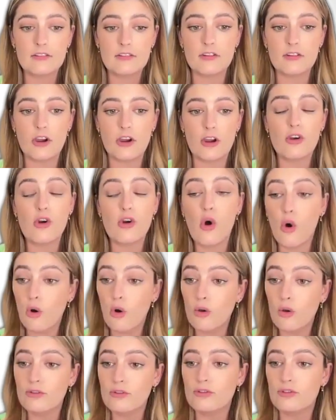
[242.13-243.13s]
so
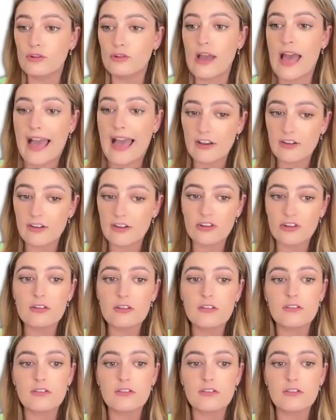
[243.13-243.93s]
calls to action.